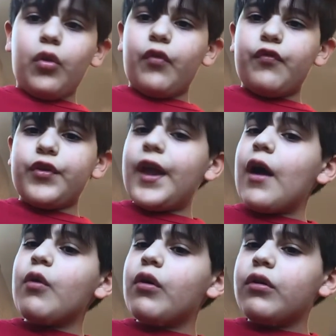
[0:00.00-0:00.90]
So
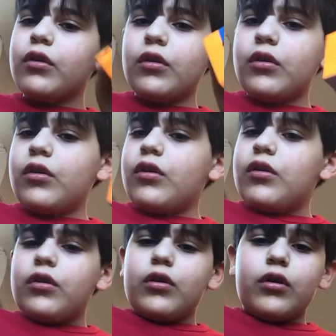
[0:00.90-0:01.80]
for now,
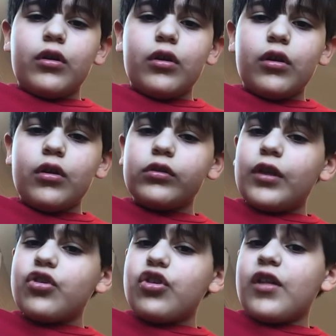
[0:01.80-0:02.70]

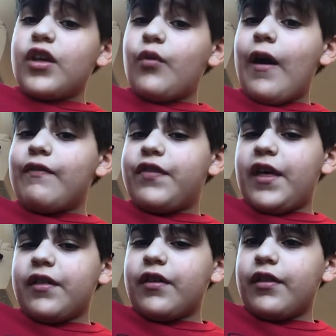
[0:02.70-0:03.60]
let's just say you
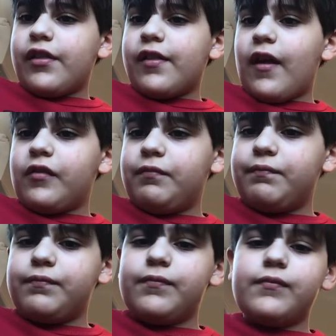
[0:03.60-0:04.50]
have this
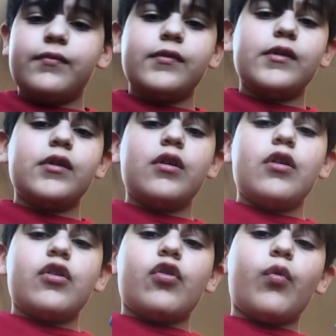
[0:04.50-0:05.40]
instead.
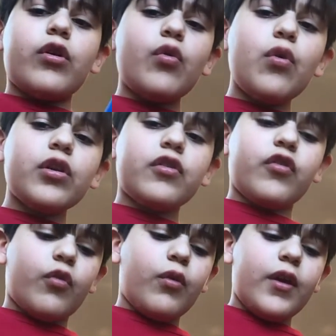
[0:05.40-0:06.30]
So what you
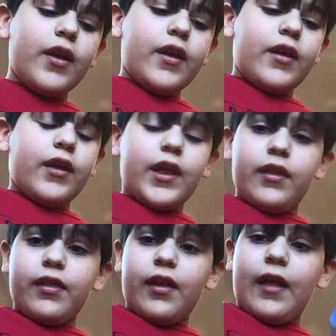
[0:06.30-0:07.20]
want to do
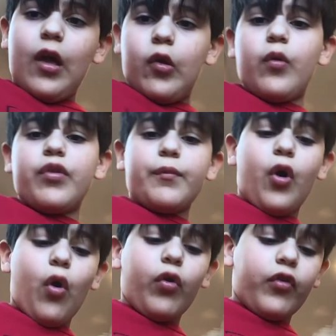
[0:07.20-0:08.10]
is an
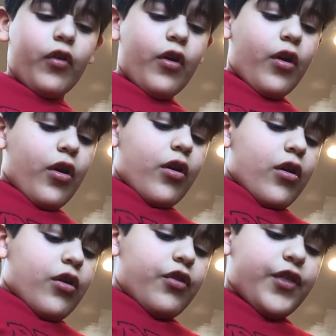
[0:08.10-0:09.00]
algorithm called
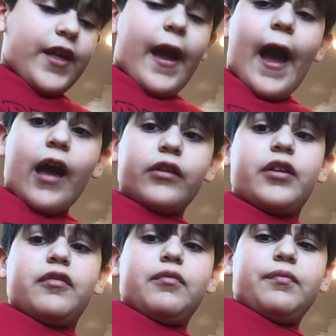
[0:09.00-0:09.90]
the
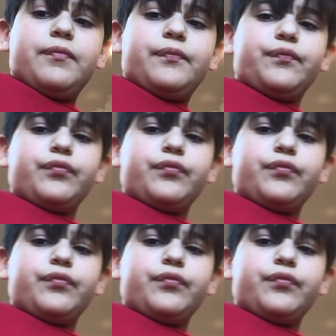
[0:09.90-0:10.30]
Allen.